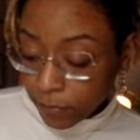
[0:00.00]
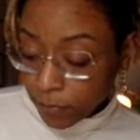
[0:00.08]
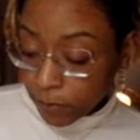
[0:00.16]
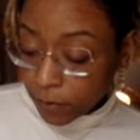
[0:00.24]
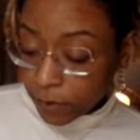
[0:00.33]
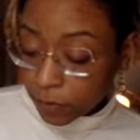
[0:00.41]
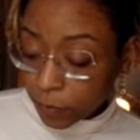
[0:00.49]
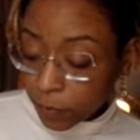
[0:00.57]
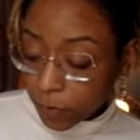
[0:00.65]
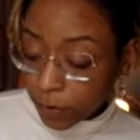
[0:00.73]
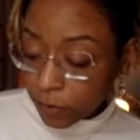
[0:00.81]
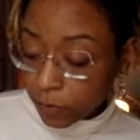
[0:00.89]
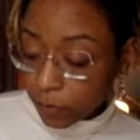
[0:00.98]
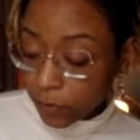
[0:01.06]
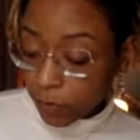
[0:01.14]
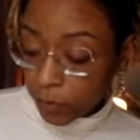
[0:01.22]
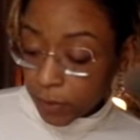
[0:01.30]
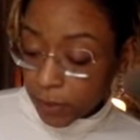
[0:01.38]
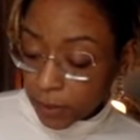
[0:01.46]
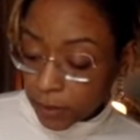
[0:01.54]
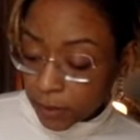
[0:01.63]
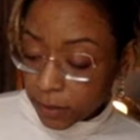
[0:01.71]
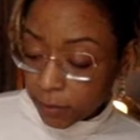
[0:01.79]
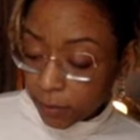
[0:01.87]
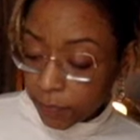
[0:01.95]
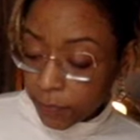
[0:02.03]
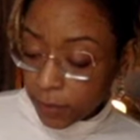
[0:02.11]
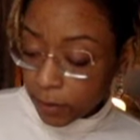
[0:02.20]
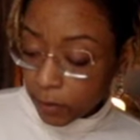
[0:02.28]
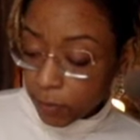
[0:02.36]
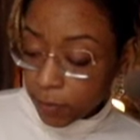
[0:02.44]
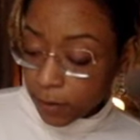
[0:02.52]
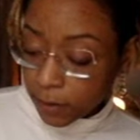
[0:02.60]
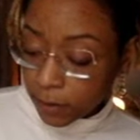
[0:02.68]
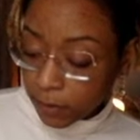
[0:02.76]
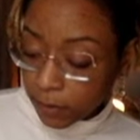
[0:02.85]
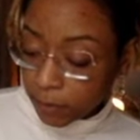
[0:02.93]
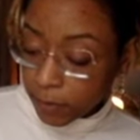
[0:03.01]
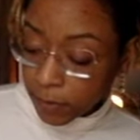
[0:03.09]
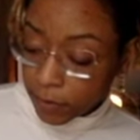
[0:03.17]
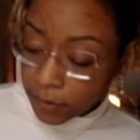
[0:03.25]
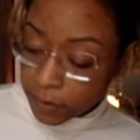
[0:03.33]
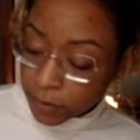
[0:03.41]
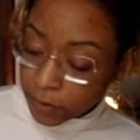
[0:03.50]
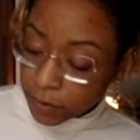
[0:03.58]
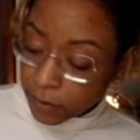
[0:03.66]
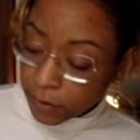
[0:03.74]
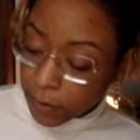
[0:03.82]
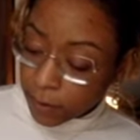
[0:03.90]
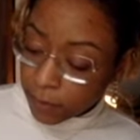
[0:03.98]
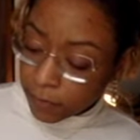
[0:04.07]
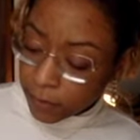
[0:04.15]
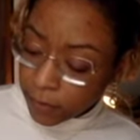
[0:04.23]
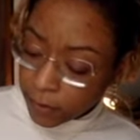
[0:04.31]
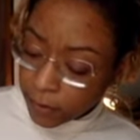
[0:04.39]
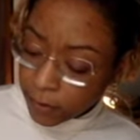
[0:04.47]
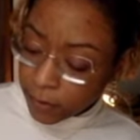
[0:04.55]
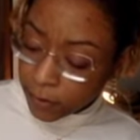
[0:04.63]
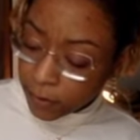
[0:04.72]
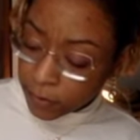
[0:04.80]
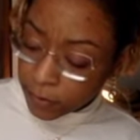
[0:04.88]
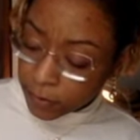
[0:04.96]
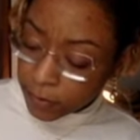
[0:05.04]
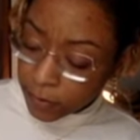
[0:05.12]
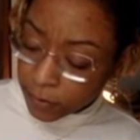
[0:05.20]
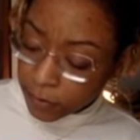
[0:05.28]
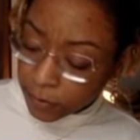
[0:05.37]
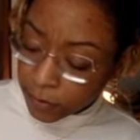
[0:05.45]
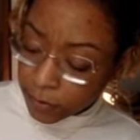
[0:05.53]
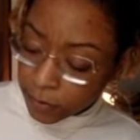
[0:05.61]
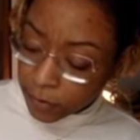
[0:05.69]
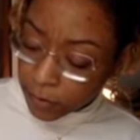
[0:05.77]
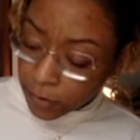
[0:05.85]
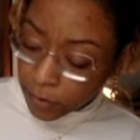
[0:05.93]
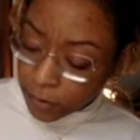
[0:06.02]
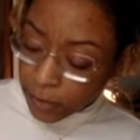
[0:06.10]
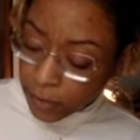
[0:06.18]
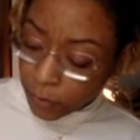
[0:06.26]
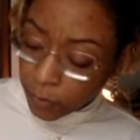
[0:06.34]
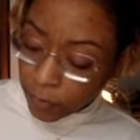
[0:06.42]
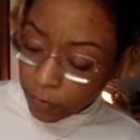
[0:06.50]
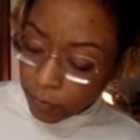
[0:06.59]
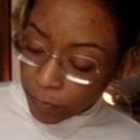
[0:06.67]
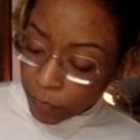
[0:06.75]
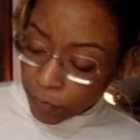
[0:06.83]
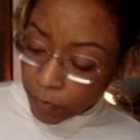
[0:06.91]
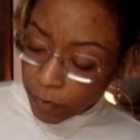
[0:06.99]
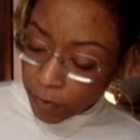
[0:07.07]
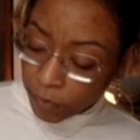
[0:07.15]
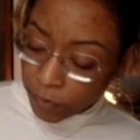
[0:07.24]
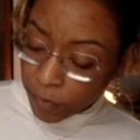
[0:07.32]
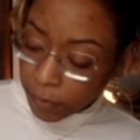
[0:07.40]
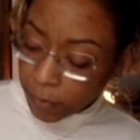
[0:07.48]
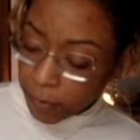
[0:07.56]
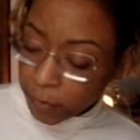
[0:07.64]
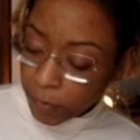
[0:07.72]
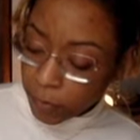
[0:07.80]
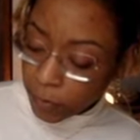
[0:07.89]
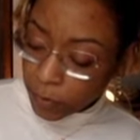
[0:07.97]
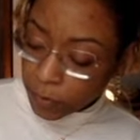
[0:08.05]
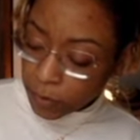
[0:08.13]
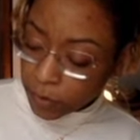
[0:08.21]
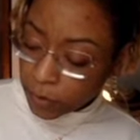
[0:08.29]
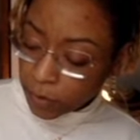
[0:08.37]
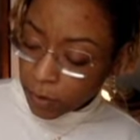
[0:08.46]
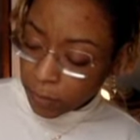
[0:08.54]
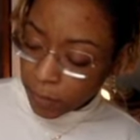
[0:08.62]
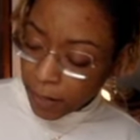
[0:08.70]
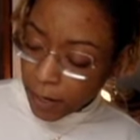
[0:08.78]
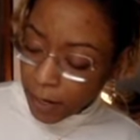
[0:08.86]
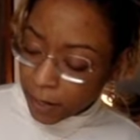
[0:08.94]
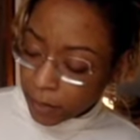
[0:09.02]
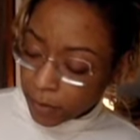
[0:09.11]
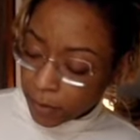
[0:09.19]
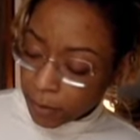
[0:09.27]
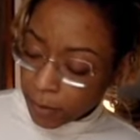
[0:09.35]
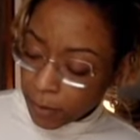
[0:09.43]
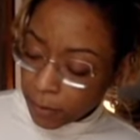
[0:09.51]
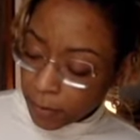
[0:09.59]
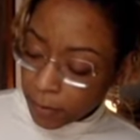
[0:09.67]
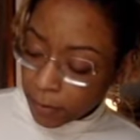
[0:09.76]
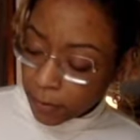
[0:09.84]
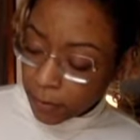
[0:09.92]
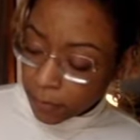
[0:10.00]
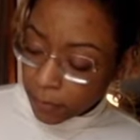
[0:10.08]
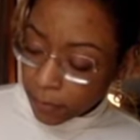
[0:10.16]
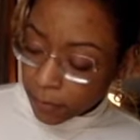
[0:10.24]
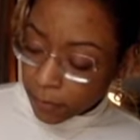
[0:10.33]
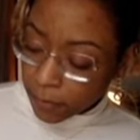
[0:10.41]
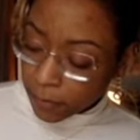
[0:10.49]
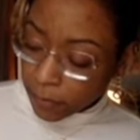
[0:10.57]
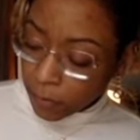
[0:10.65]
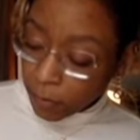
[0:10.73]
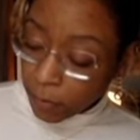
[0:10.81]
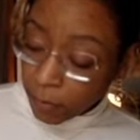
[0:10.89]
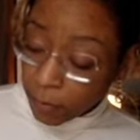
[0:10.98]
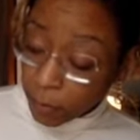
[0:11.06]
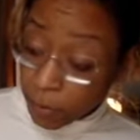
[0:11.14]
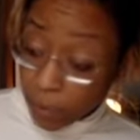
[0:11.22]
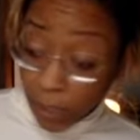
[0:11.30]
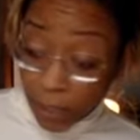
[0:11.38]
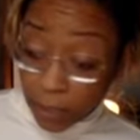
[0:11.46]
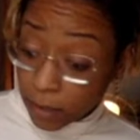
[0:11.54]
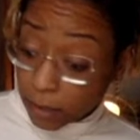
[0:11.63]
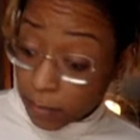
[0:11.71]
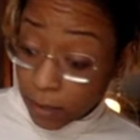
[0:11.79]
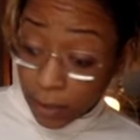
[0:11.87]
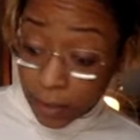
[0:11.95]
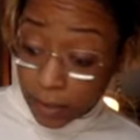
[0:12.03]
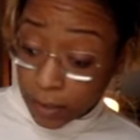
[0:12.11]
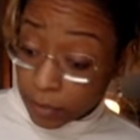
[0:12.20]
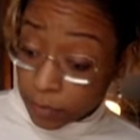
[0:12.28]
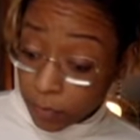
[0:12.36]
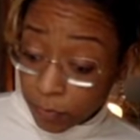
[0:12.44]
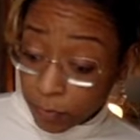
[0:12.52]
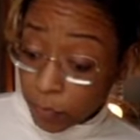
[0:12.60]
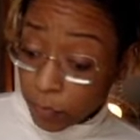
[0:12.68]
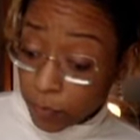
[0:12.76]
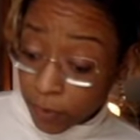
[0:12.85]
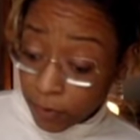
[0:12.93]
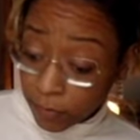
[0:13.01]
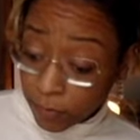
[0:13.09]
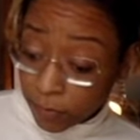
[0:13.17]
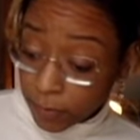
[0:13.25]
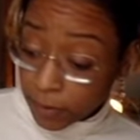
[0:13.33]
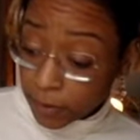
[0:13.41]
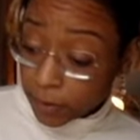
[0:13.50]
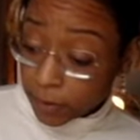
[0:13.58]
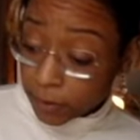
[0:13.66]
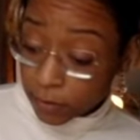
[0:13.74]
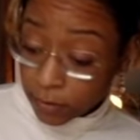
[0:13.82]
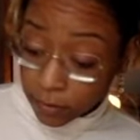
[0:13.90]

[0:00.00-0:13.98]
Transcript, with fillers: There's one who a relationship failed with, but there's still love here. There's still, it's like we've moved on from it, but we still keep our eye on it maybe. Or maybe we're not looking back at this. We've moved on from this.